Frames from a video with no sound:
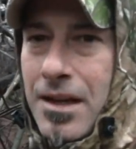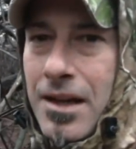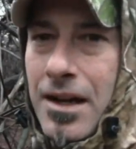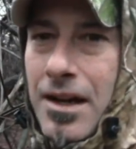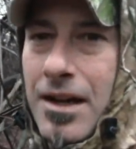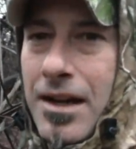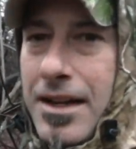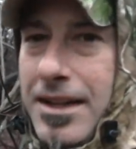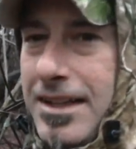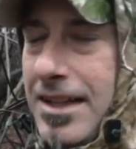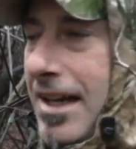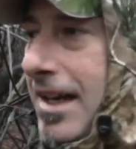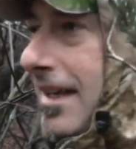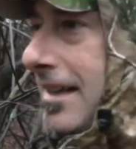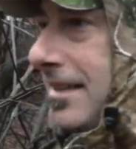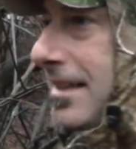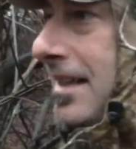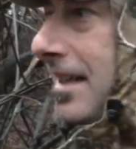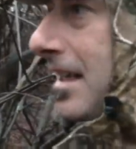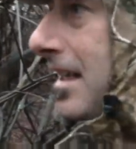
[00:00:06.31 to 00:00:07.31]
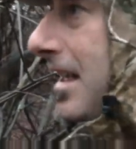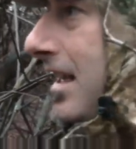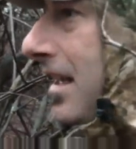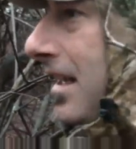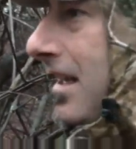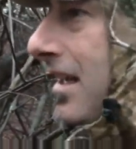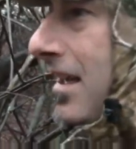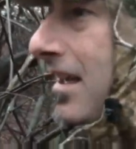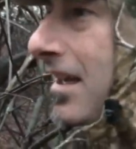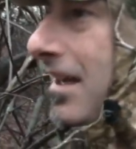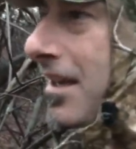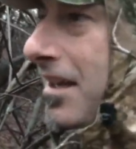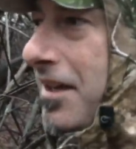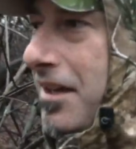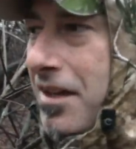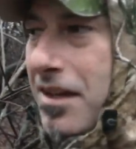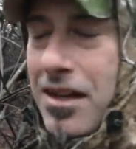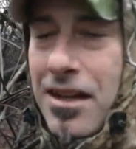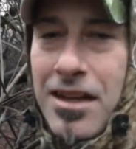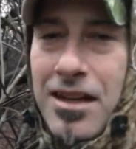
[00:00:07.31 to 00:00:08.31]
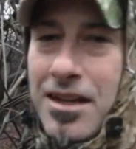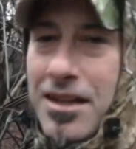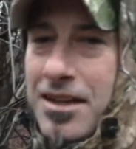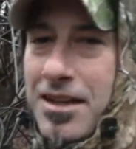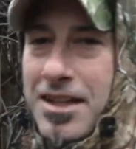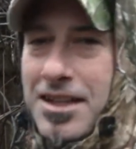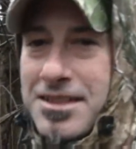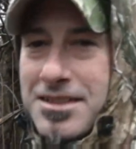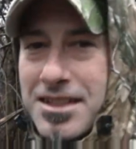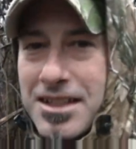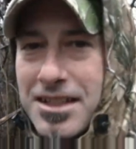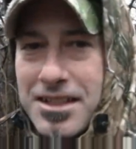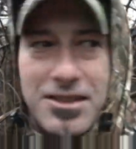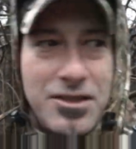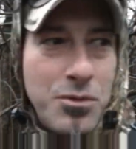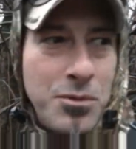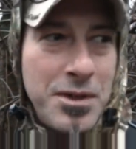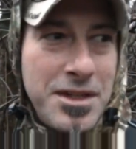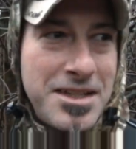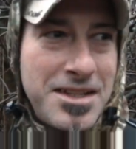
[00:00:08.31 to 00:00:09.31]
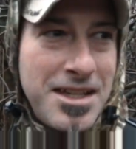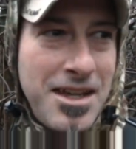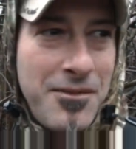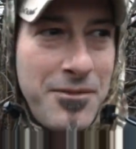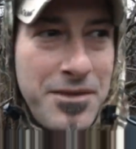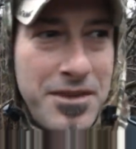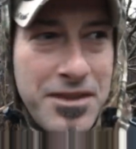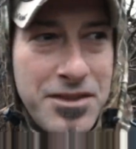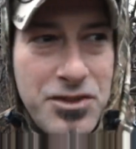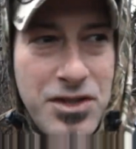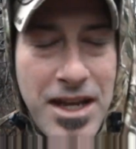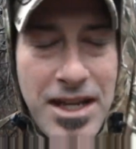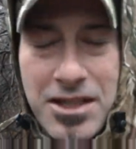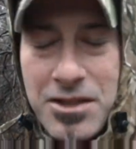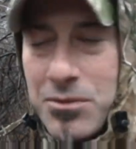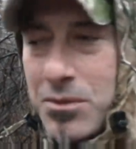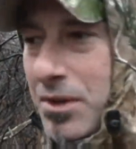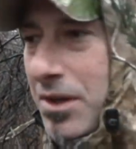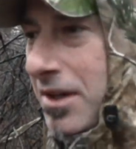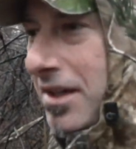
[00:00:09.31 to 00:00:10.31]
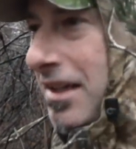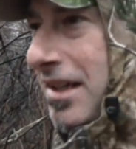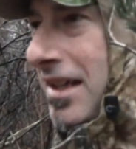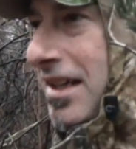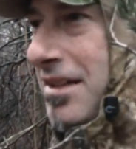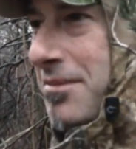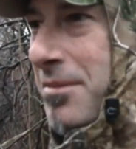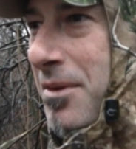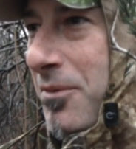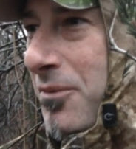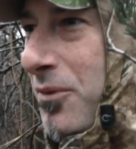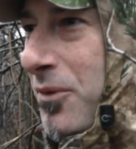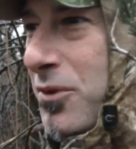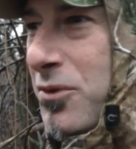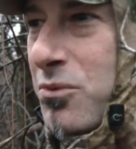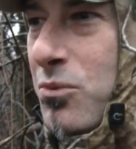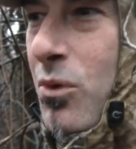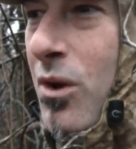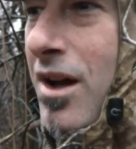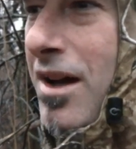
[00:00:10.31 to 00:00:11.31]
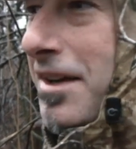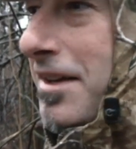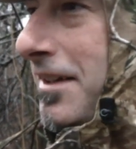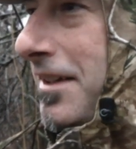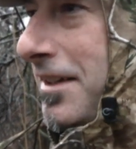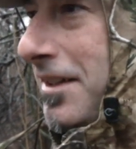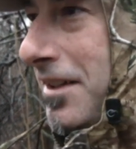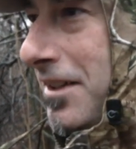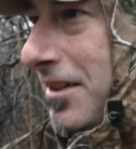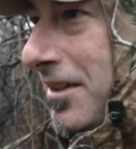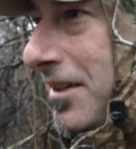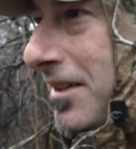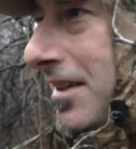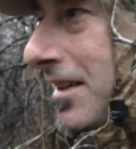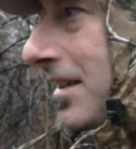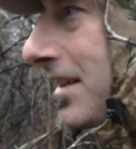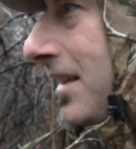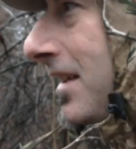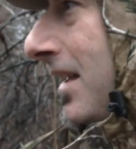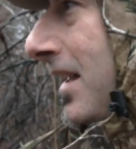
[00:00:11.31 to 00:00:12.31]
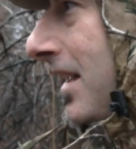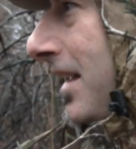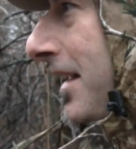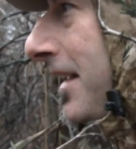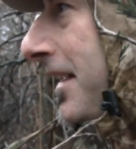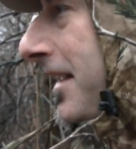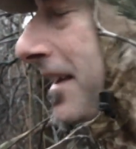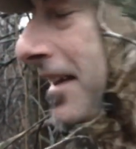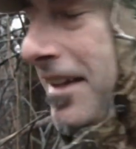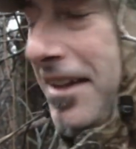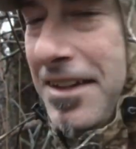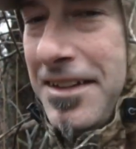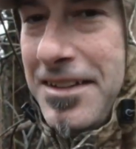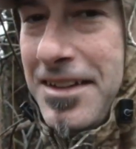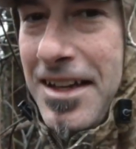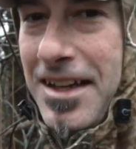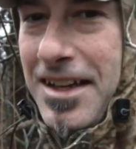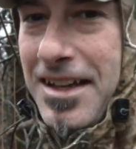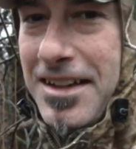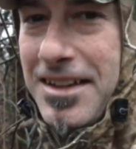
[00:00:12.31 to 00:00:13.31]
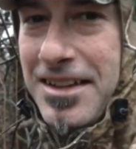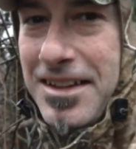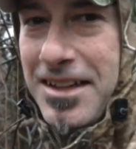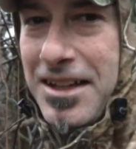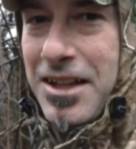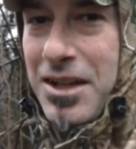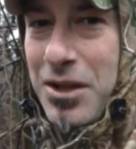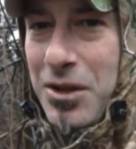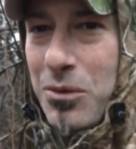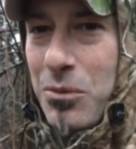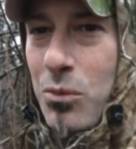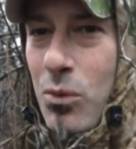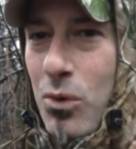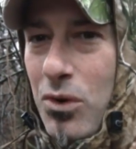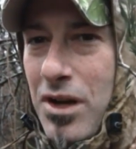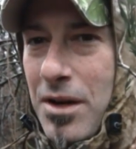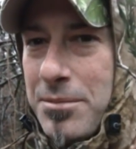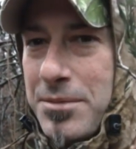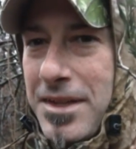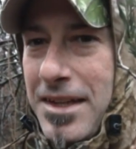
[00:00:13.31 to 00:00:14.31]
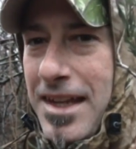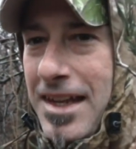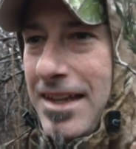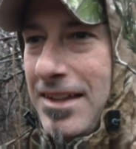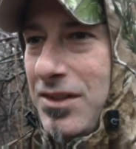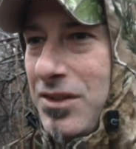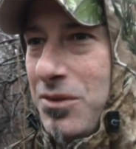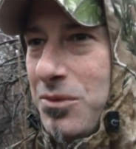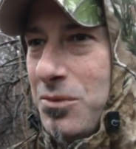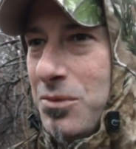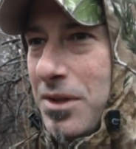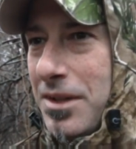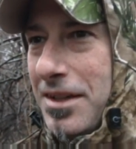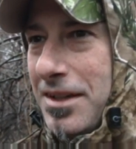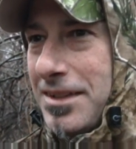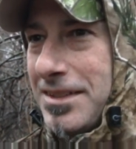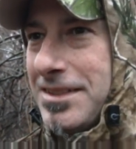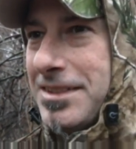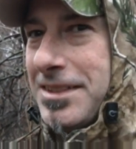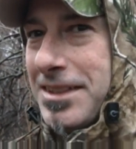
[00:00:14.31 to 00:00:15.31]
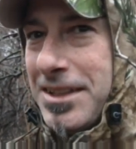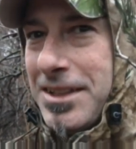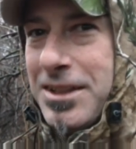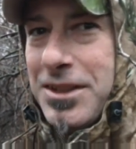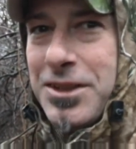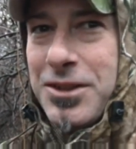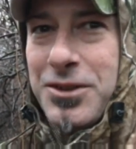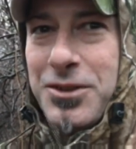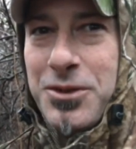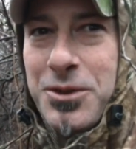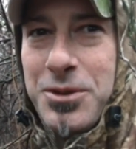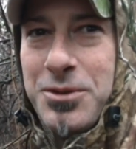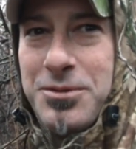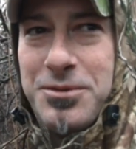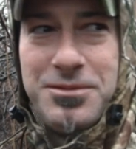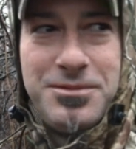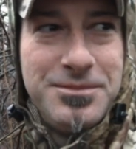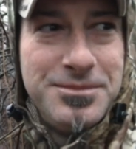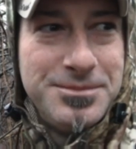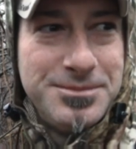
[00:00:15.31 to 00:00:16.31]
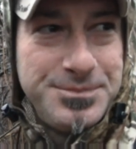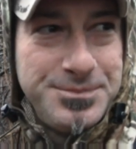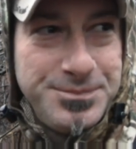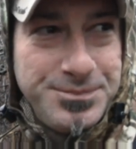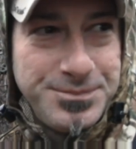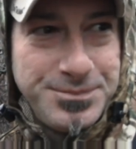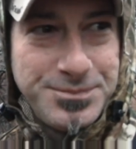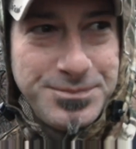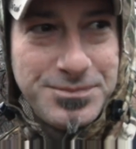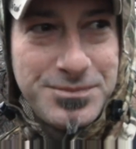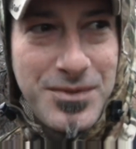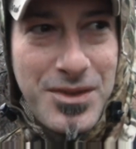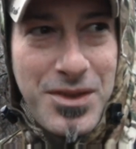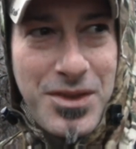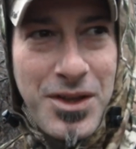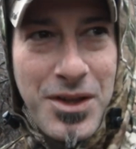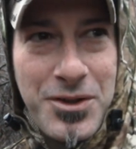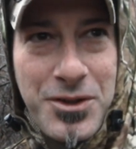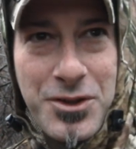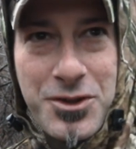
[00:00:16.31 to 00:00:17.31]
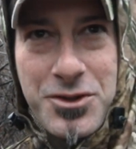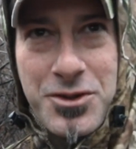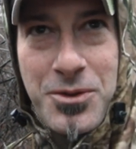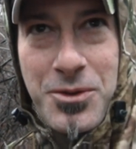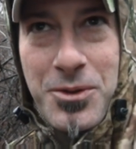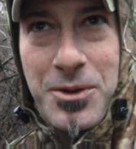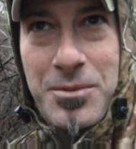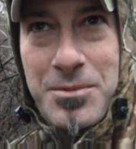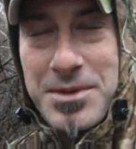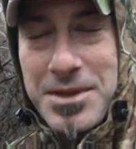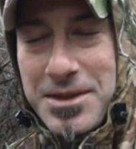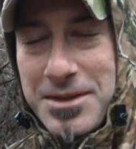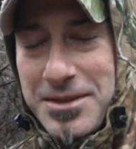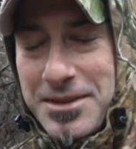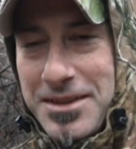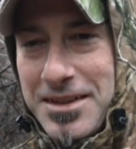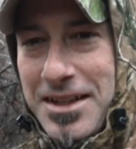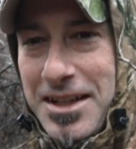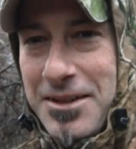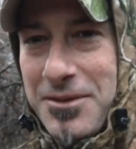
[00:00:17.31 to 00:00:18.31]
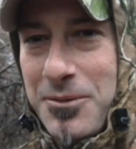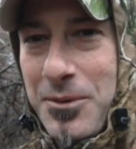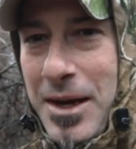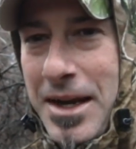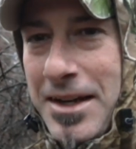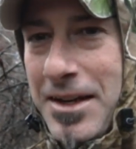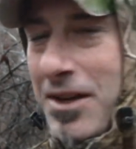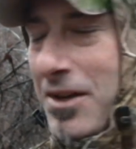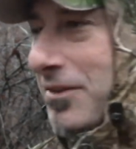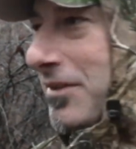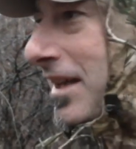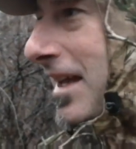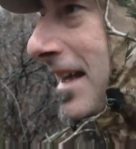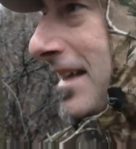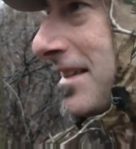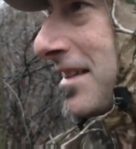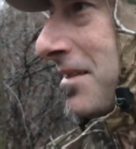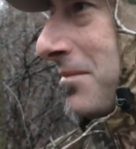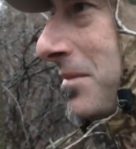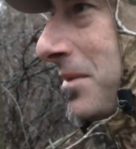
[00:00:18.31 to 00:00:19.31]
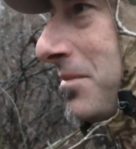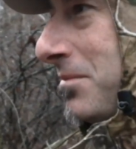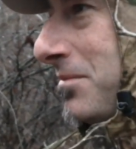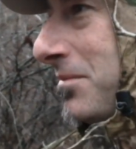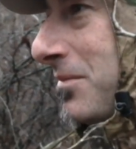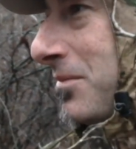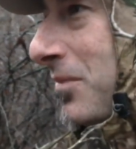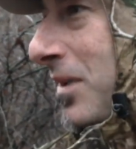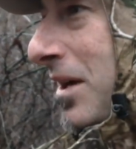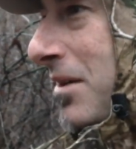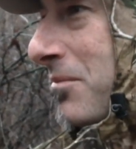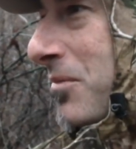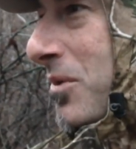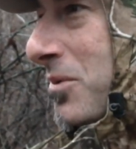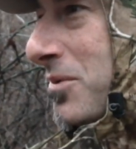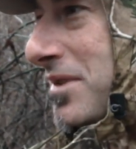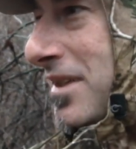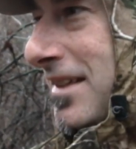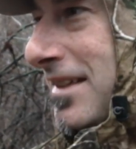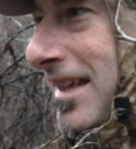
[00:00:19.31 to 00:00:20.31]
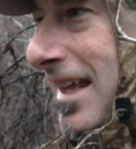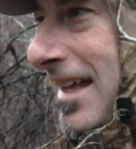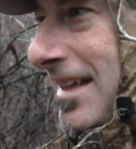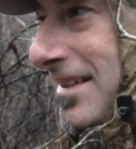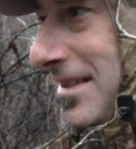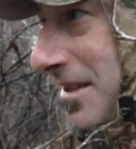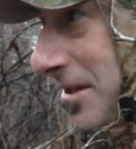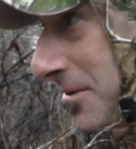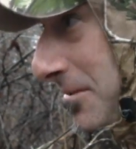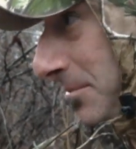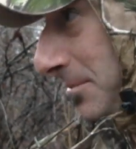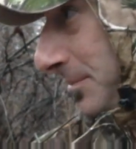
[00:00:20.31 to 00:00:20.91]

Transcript: All right, guys. It's 27th of January. It's my first walk of the year. And woke up today to good thunderstorms and rain all day. It's going to be raining most of the day, so